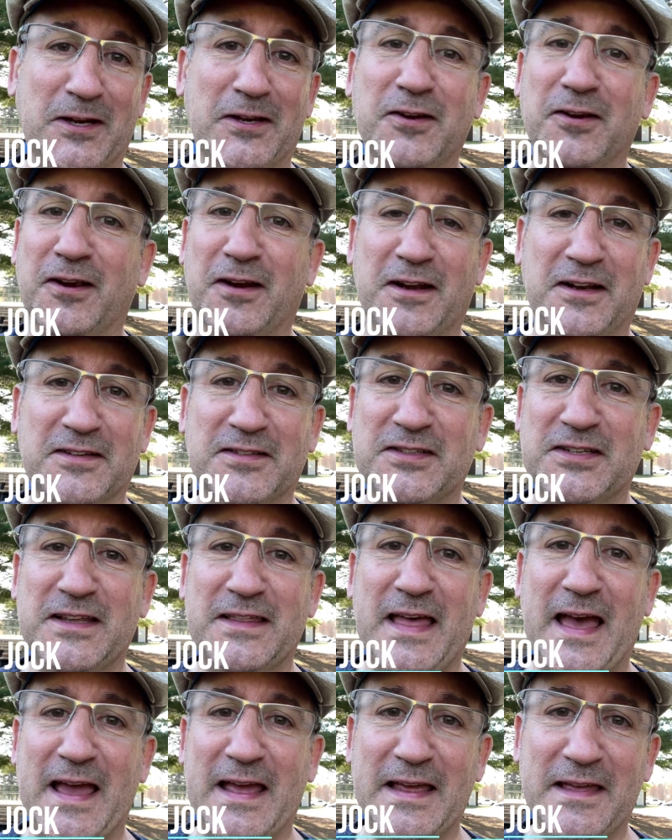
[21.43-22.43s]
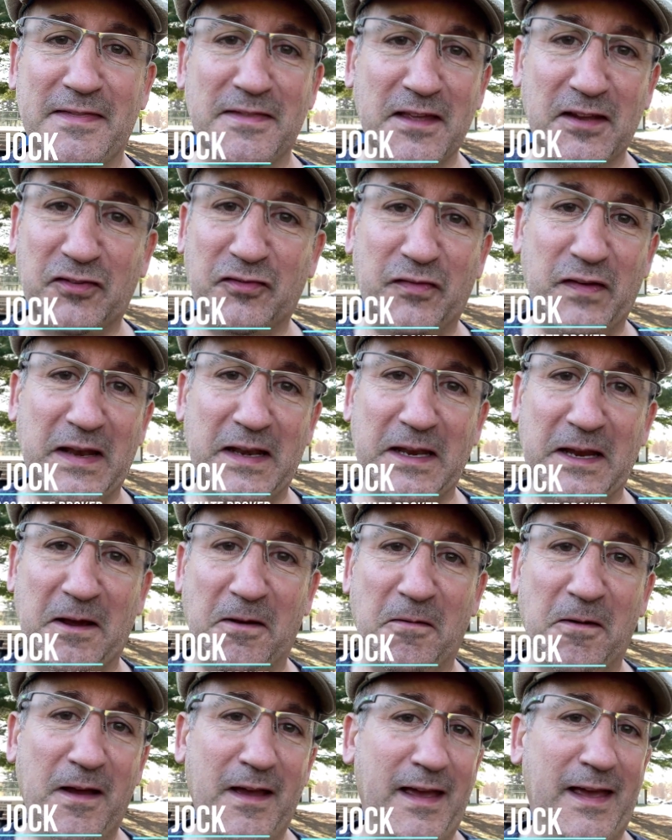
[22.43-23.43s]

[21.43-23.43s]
and you're going to see that in this video